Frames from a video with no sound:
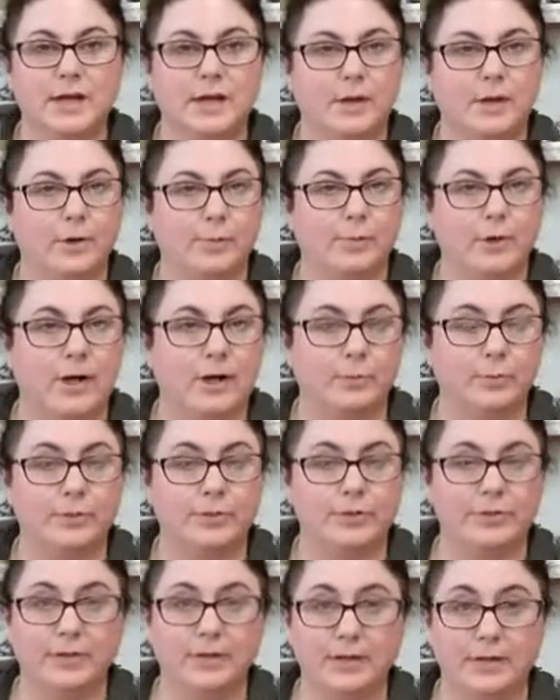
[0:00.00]
I will
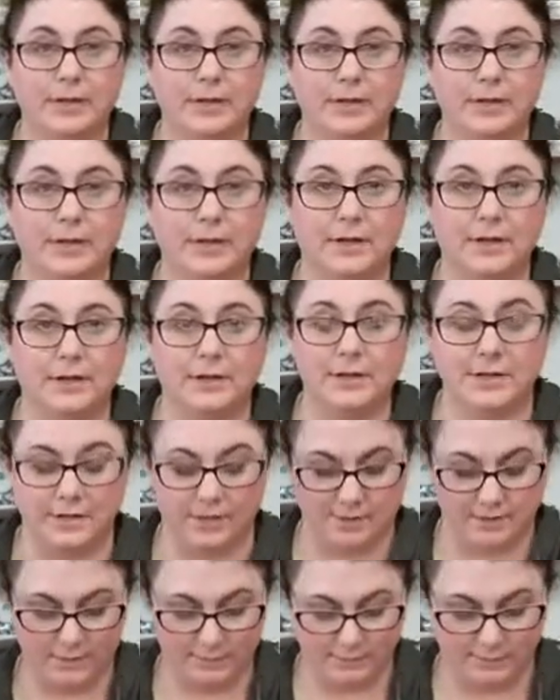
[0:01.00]
put the link in
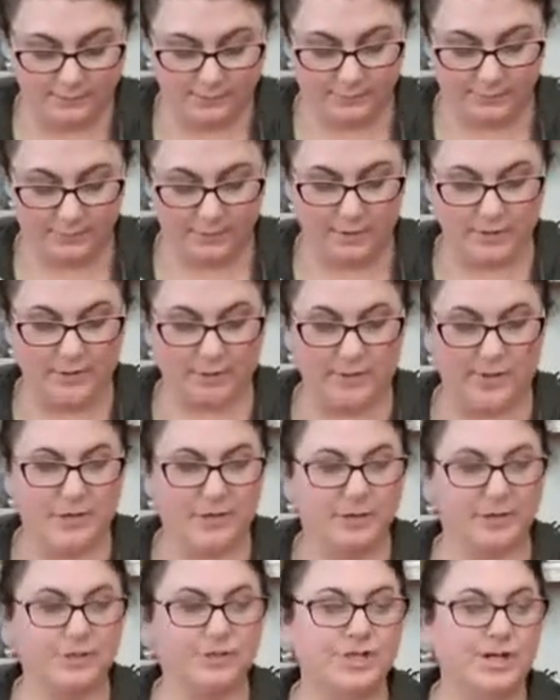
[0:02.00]
here
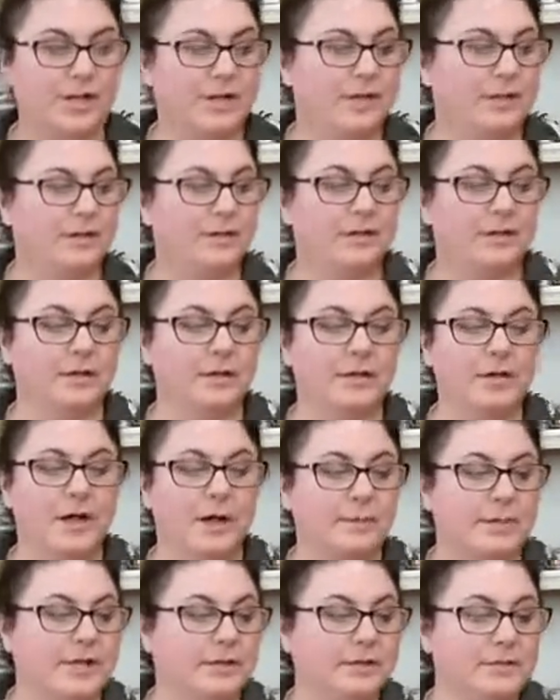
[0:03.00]
in the chat, in the
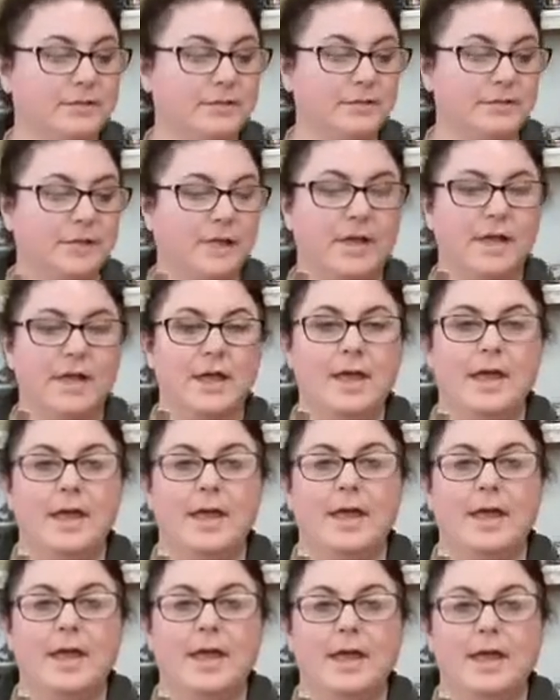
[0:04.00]
comments.
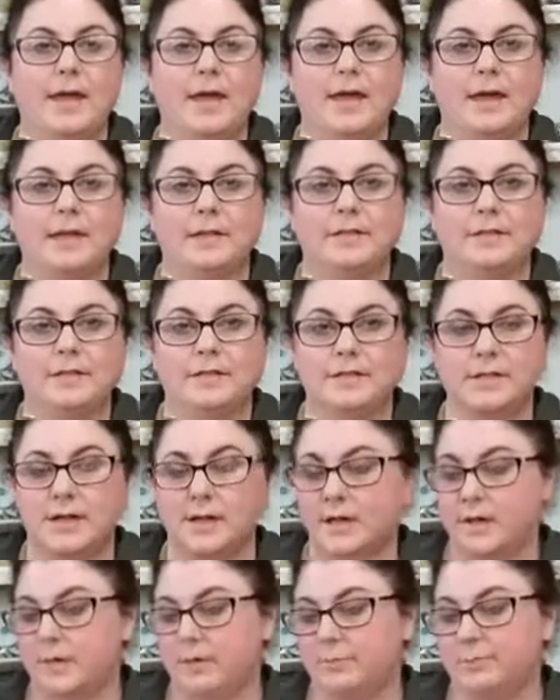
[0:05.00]
And
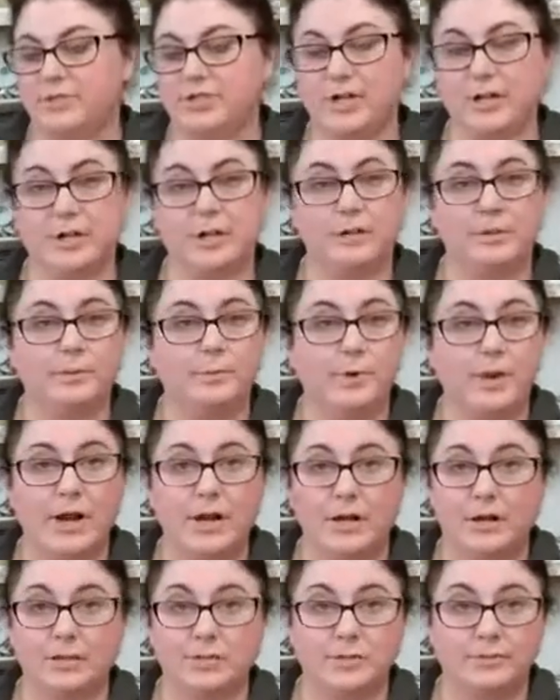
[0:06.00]
check out the
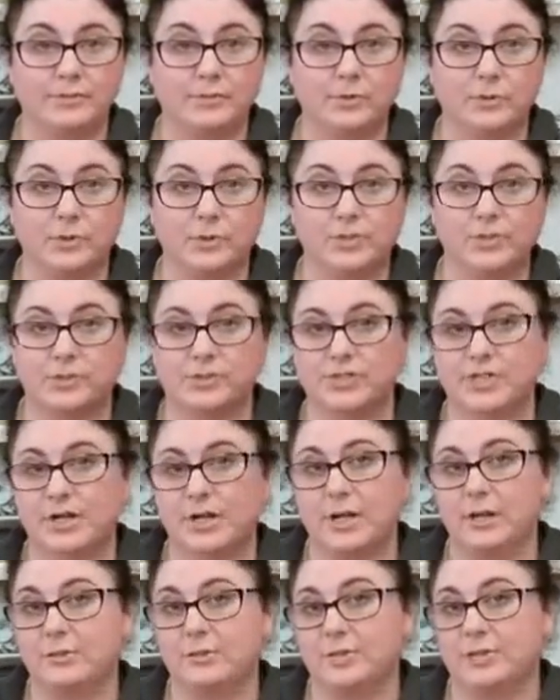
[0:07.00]
products if you want to.
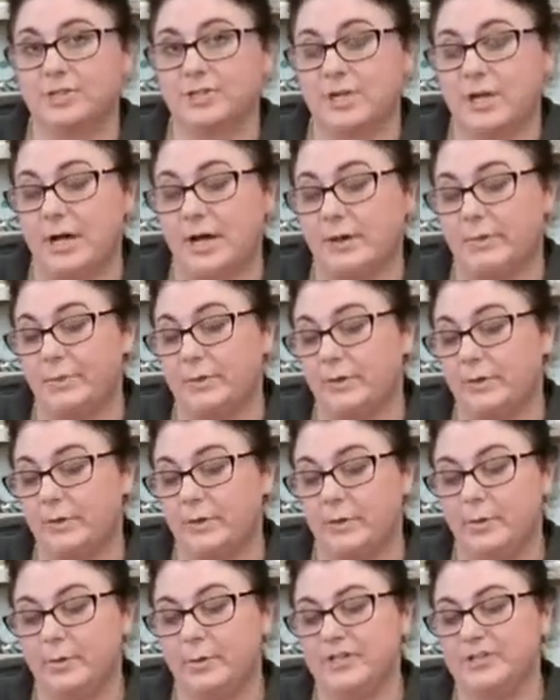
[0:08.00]
Check out the shop.
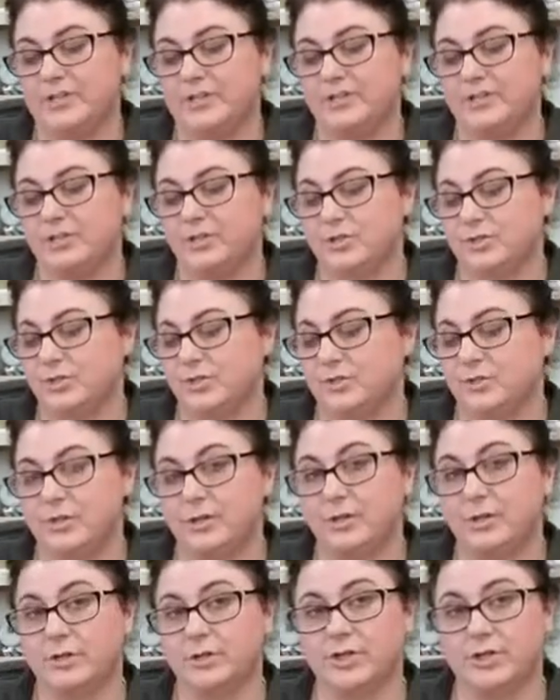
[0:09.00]
All my t-shirts are
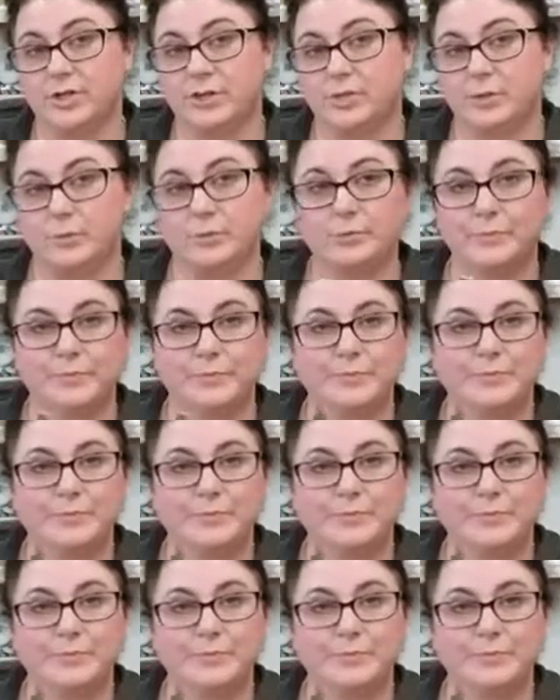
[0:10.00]
in there too.